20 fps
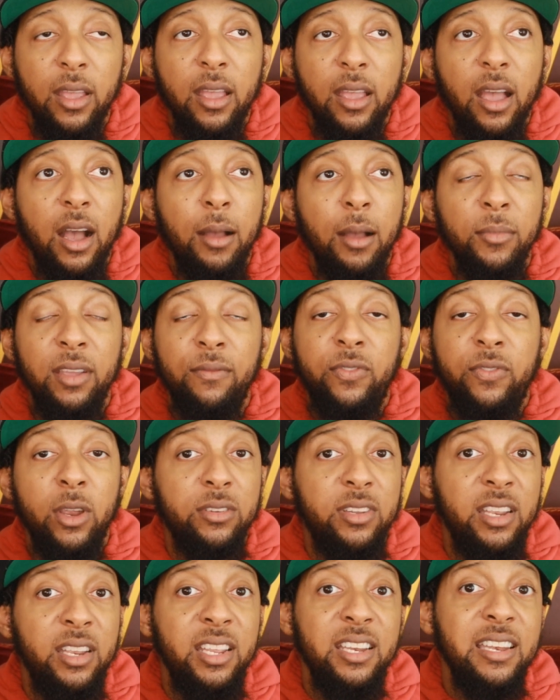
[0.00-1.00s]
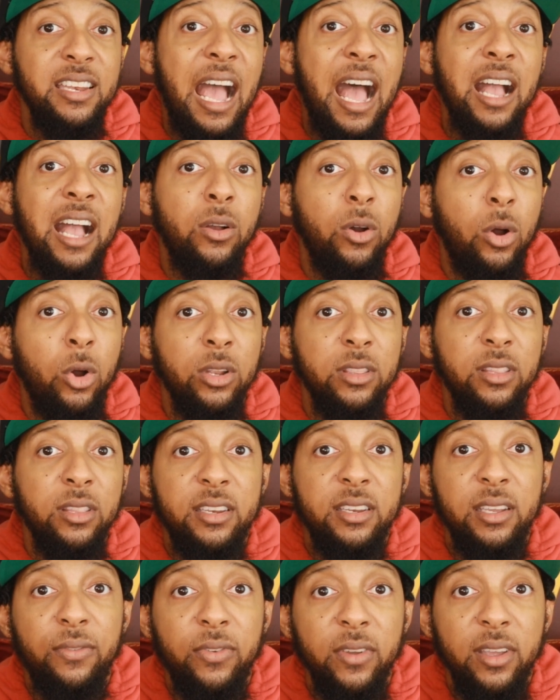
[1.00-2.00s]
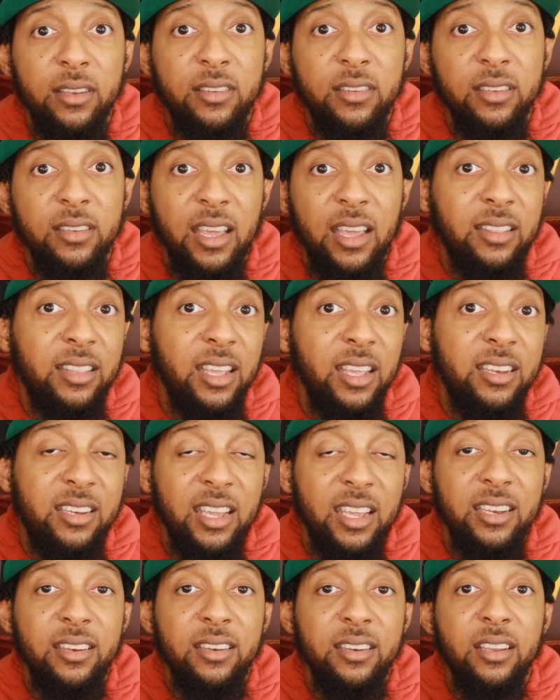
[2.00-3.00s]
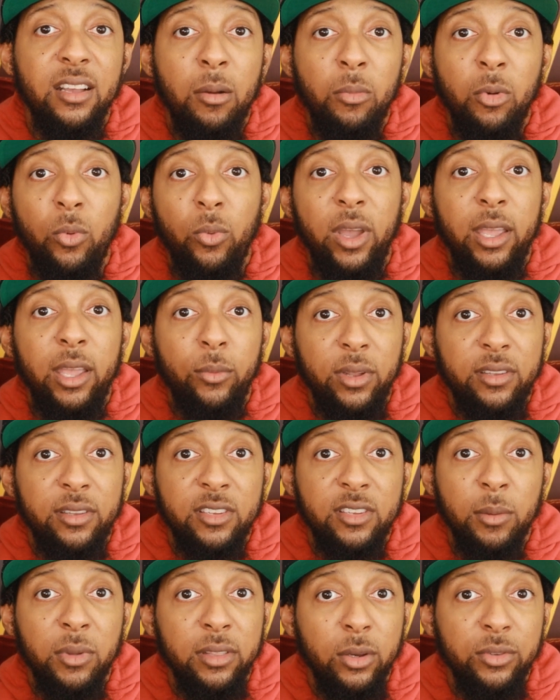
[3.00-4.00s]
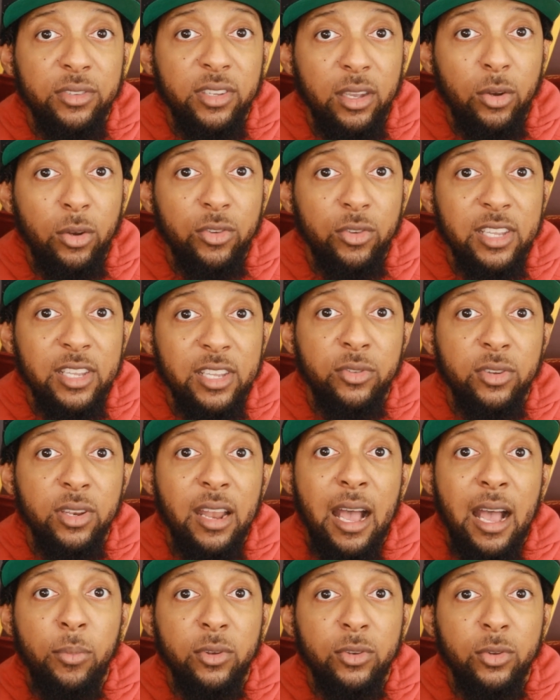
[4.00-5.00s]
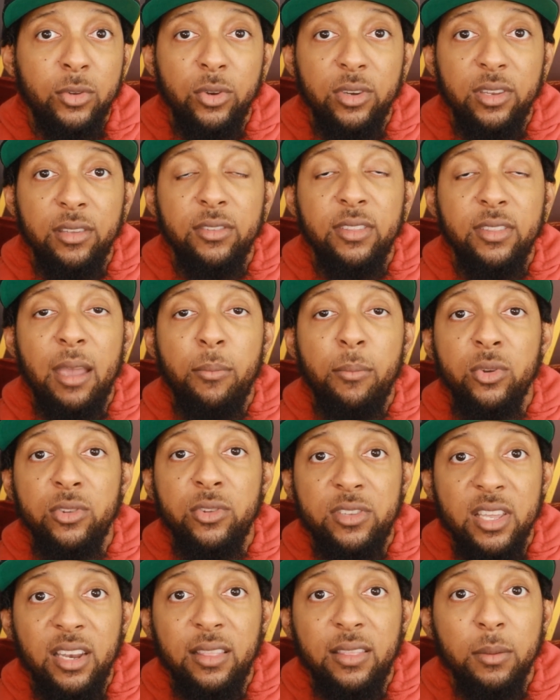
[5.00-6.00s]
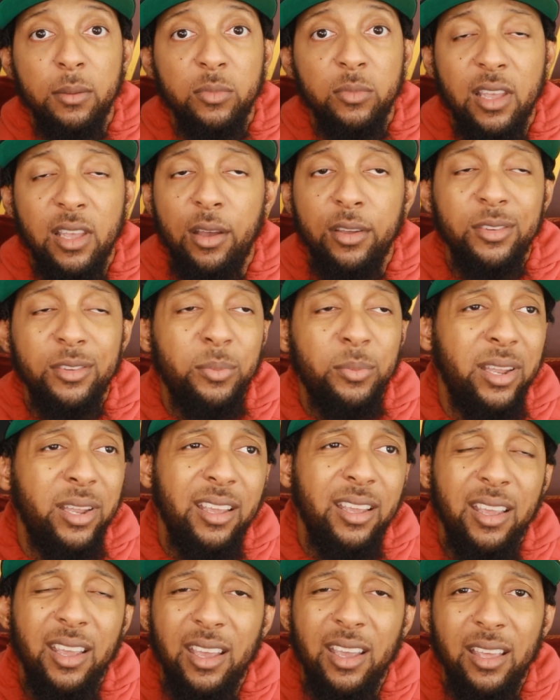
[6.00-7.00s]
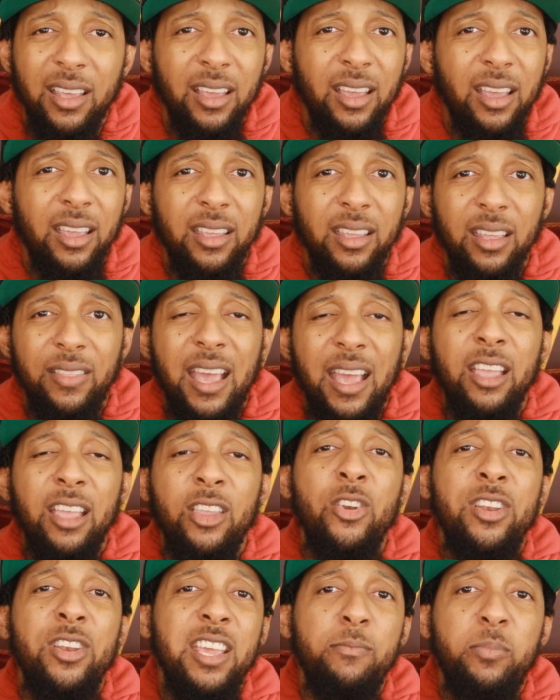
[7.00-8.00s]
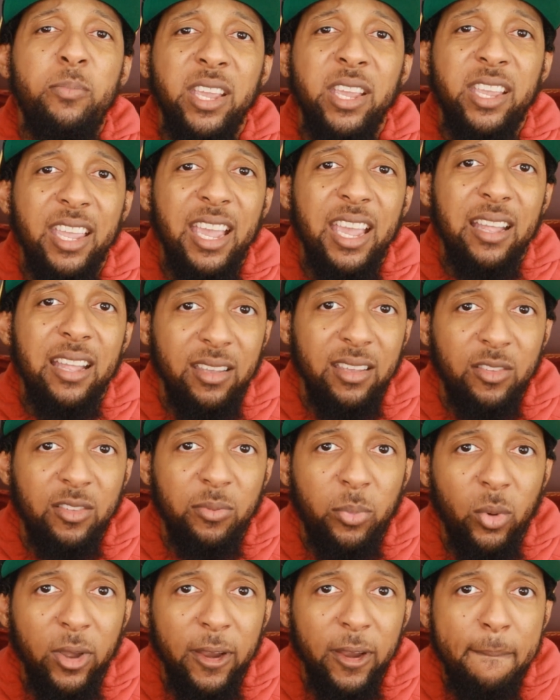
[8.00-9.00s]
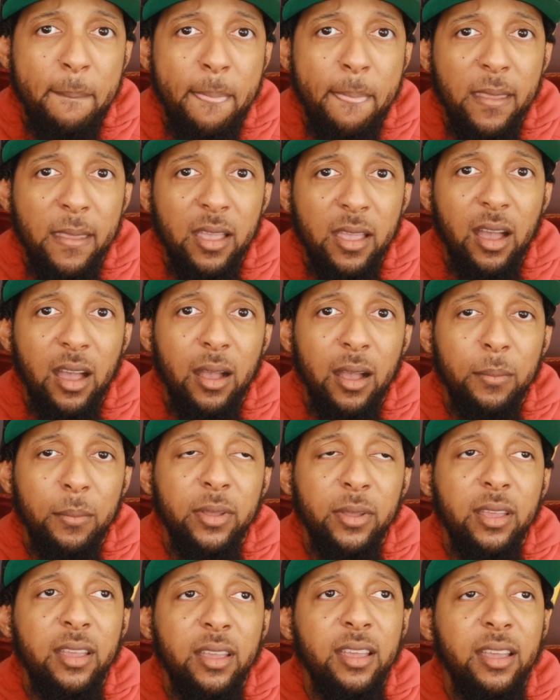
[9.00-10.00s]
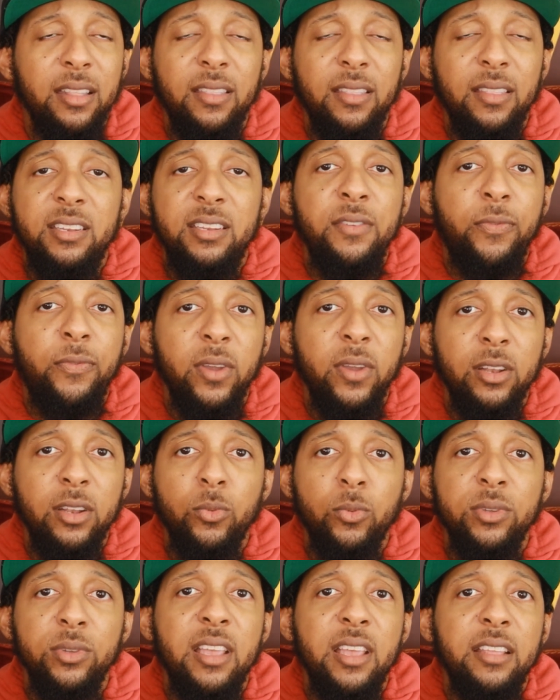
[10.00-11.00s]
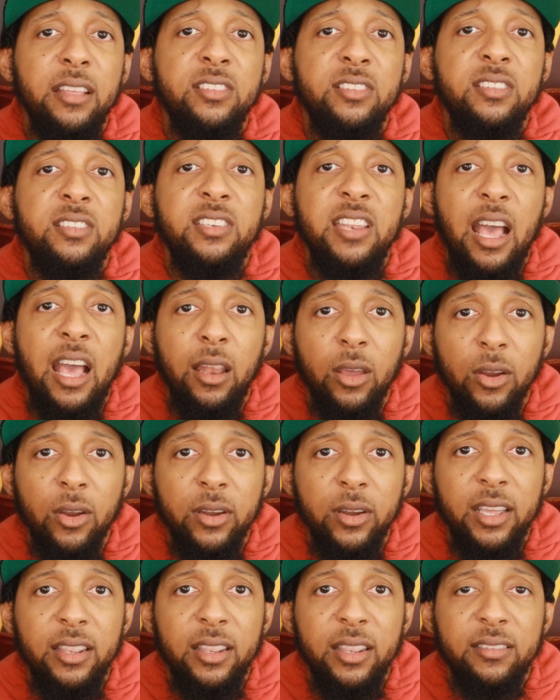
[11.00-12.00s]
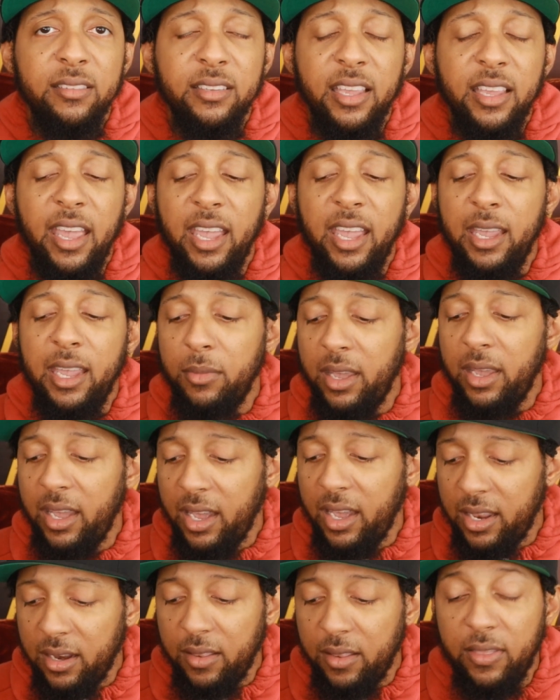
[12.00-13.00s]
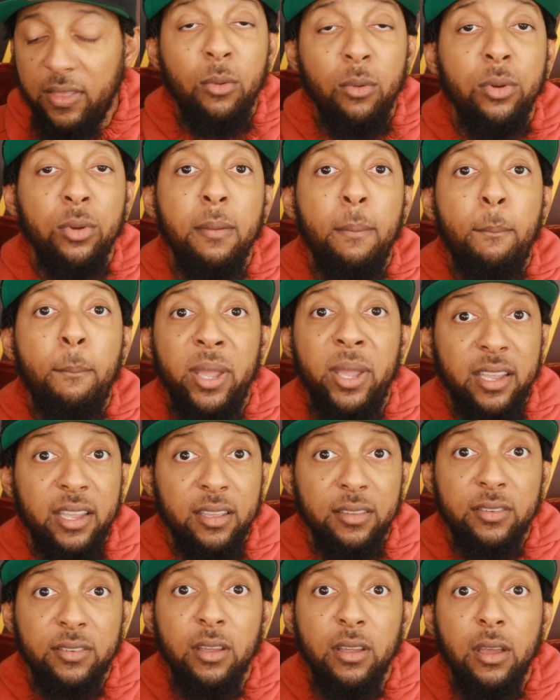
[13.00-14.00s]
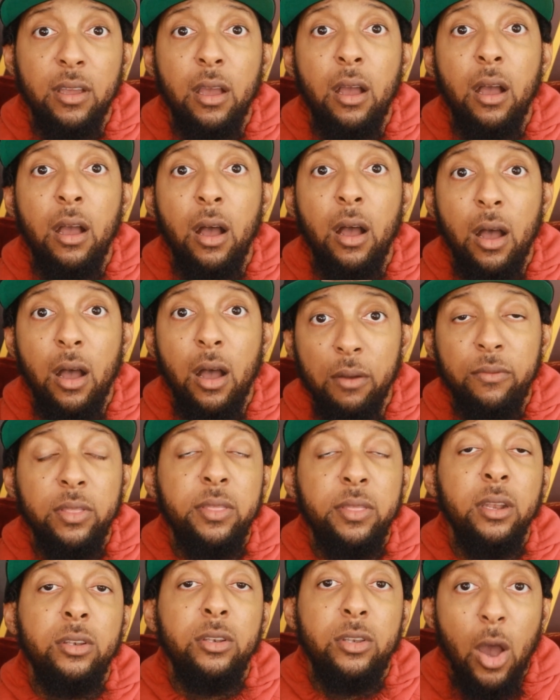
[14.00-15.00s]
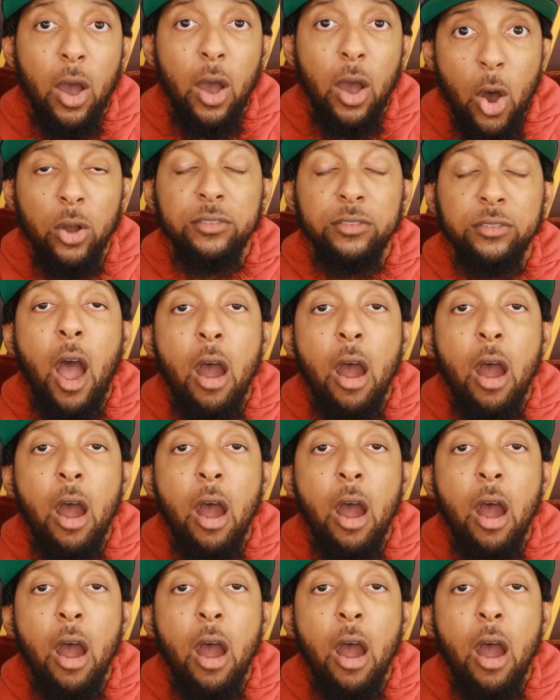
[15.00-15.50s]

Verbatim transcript: Um, if there's any knock on the defense, is that they didn't come away with some of those interception opportunities that presented themselves, but uh, that, you're nitpicking at this point. Um, the defense was stellar in this game, and they were the biggest of the dogs